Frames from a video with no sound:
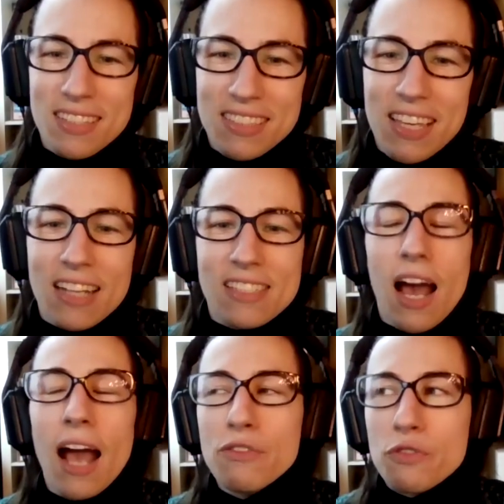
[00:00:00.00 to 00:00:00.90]
Yes,
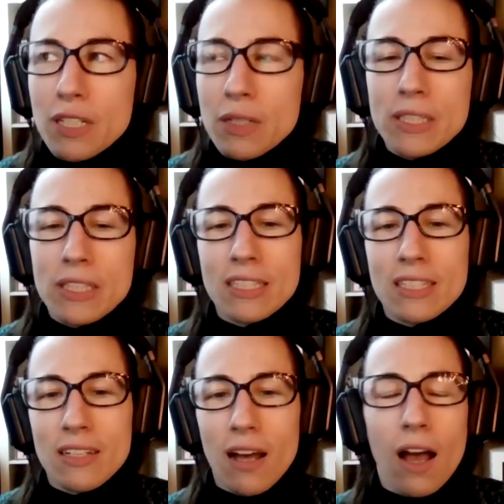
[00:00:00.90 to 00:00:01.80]

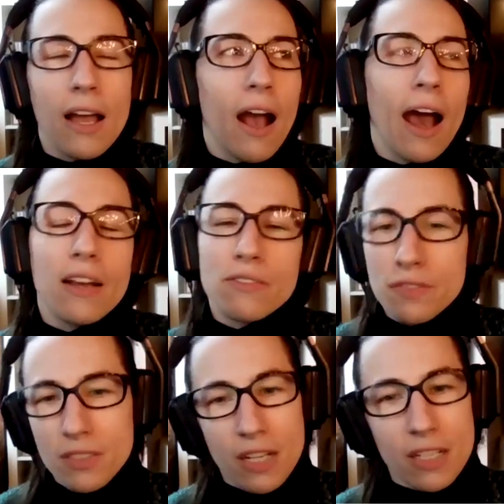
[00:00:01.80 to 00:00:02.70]

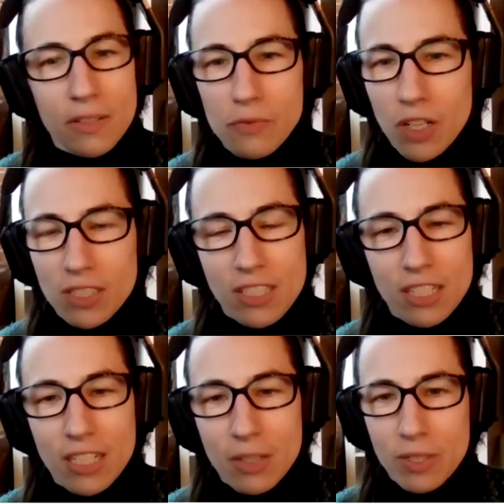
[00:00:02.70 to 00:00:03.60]
I've done some
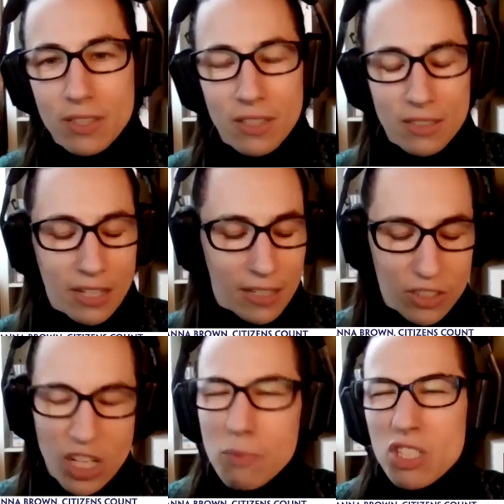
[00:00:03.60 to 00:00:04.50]
volunteering with like
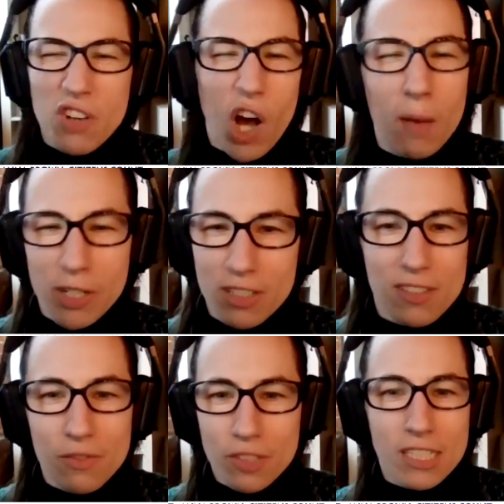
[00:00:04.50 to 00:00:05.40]
chambers of commerce,
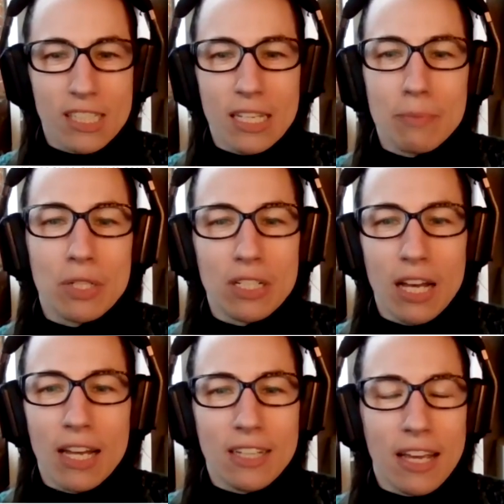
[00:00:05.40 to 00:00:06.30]
for example,
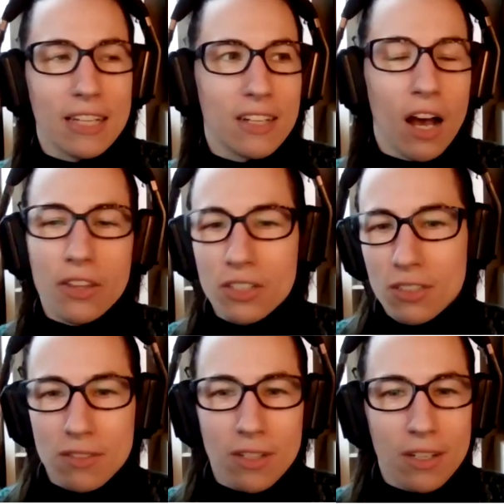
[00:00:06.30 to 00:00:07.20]
and
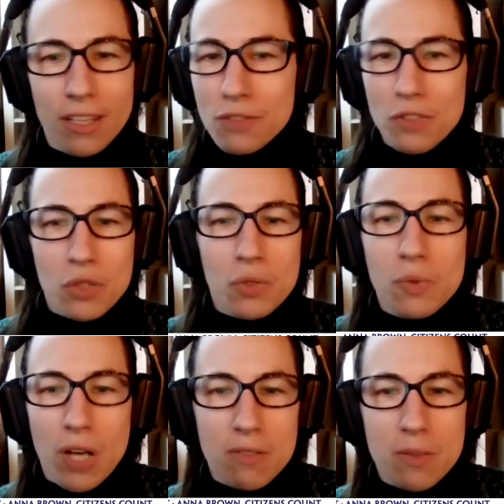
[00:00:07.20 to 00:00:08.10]
other individuals will
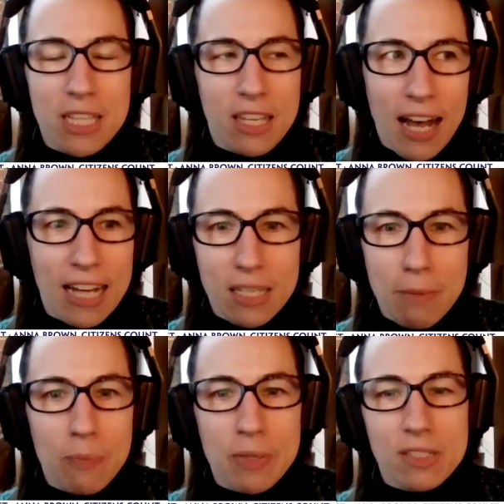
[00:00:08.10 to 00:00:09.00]
come to me and they'll ask
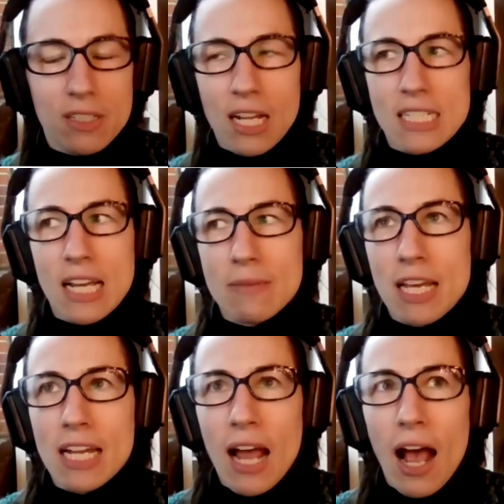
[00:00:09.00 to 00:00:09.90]
about bills a lot of times.
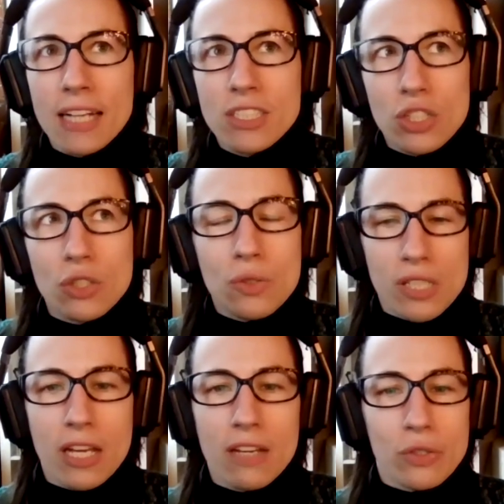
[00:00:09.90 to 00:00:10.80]
And I do
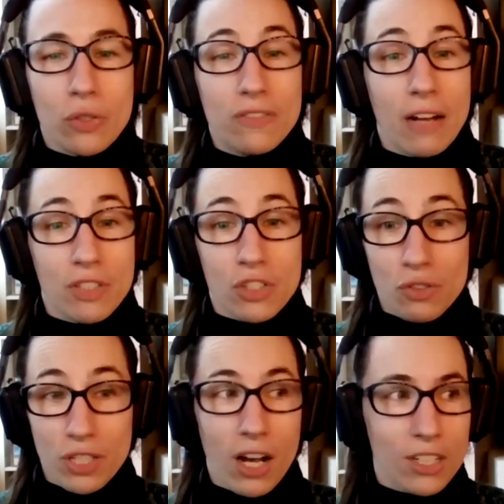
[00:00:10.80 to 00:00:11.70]
say, if you sort of have to
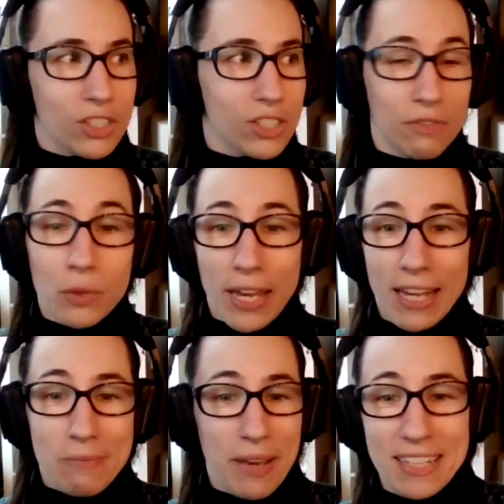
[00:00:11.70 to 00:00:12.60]
triage, if you
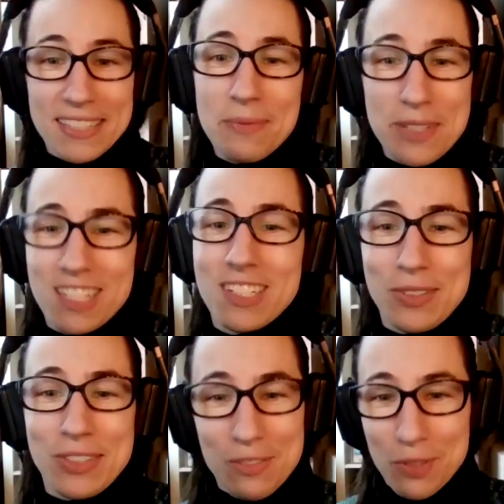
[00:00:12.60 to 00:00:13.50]
can't pay someone to do
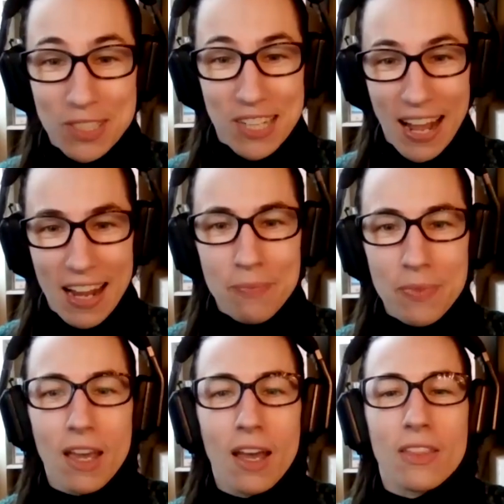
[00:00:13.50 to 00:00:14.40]
this full time,
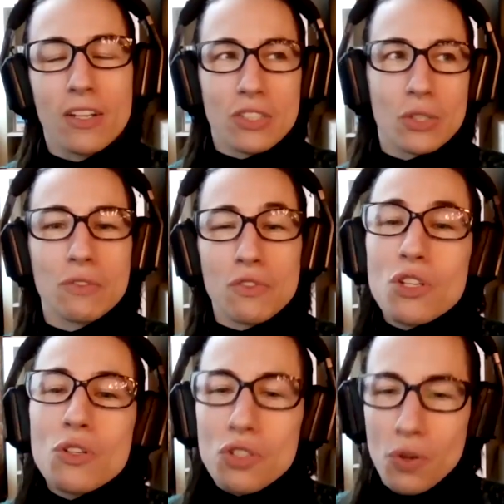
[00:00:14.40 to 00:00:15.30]
there are sort of
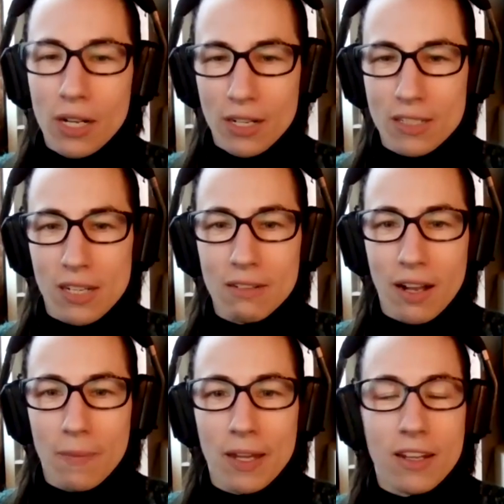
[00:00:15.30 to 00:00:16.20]
two shortcuts that I
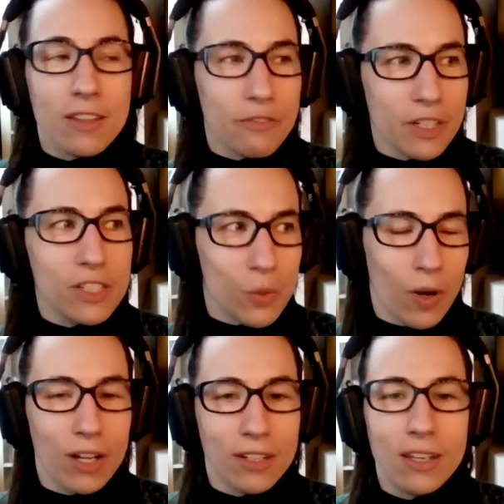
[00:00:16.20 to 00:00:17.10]
recommend. And the first
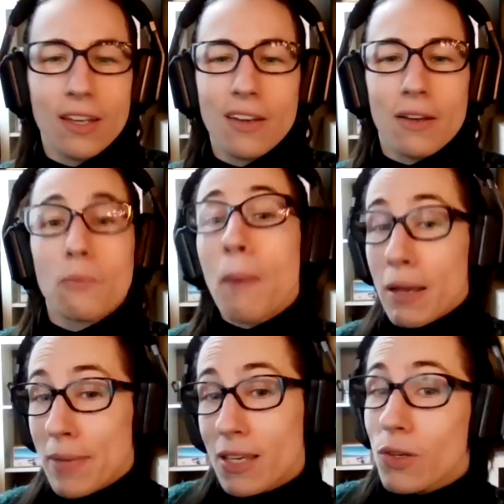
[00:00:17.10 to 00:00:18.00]
one might
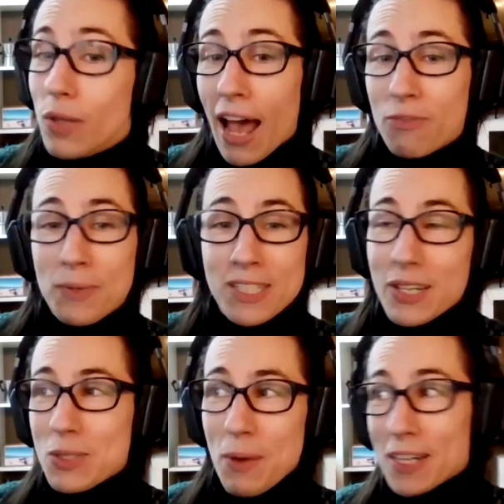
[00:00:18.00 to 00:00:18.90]
make you laugh because it
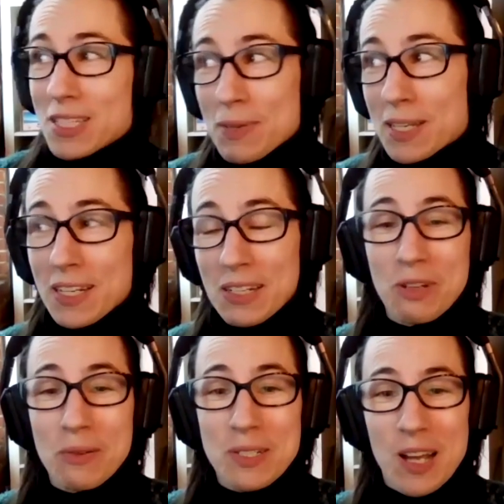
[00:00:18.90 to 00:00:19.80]
goes back to the beginning of
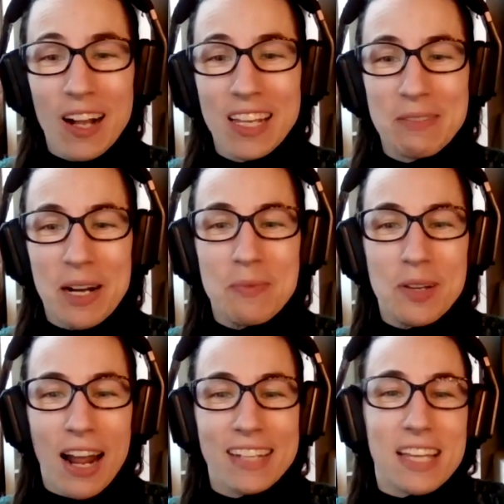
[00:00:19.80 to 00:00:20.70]
what we're talking about. But
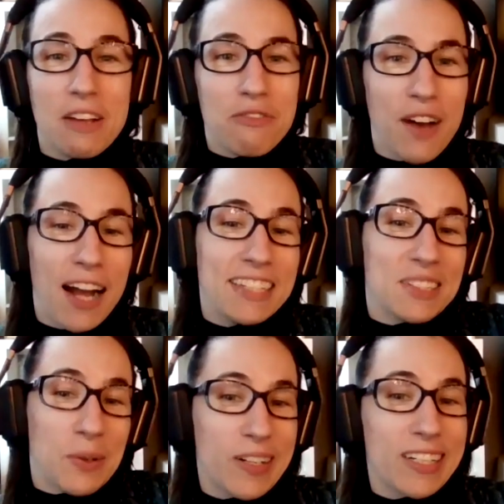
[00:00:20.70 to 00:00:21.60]
I say find an
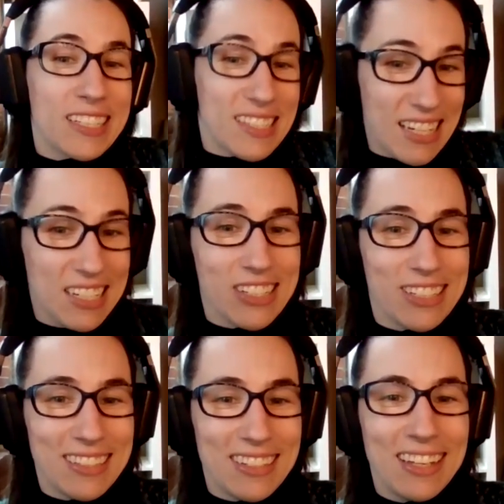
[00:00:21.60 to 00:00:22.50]

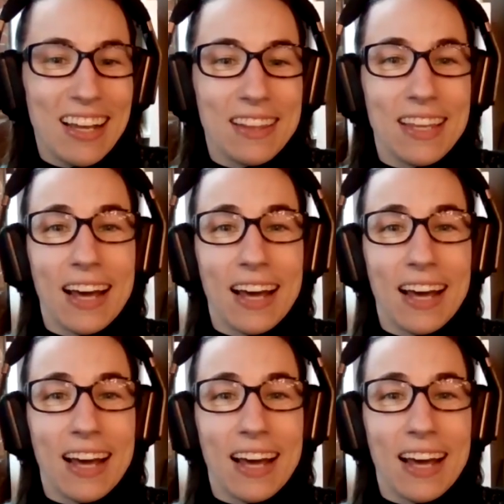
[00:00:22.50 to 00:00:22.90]
organization that